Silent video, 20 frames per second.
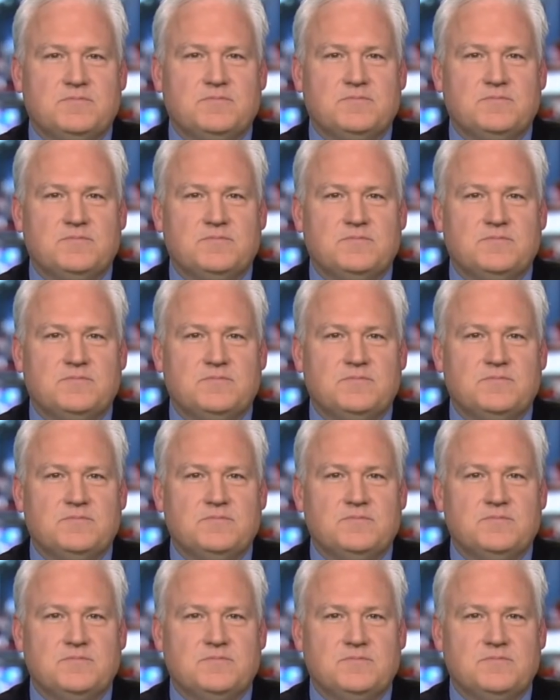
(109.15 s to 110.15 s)

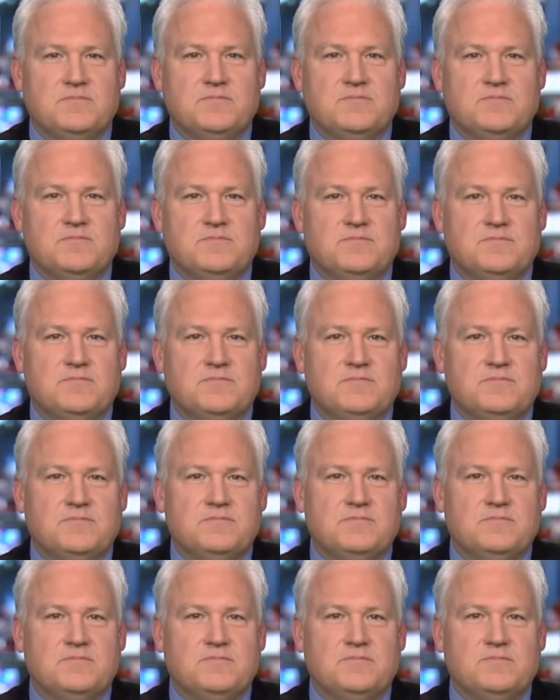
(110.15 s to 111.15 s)

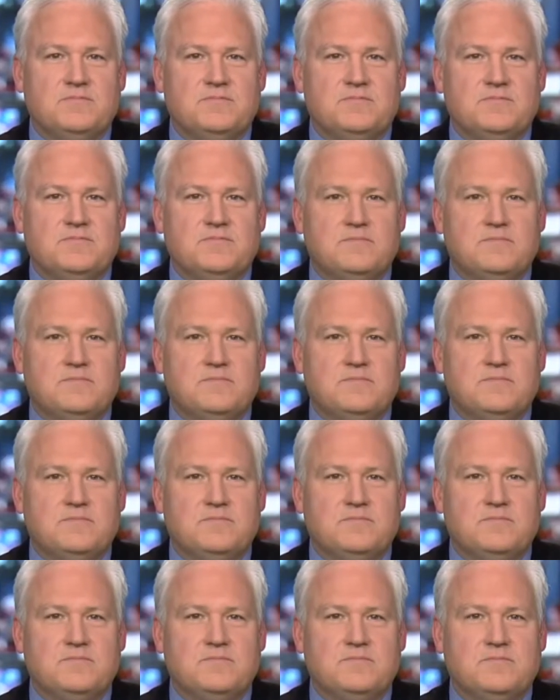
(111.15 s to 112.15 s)

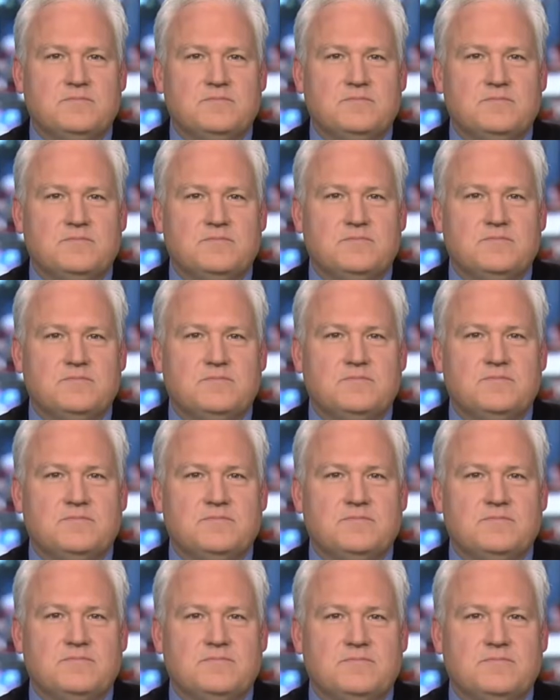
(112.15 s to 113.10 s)
(silent)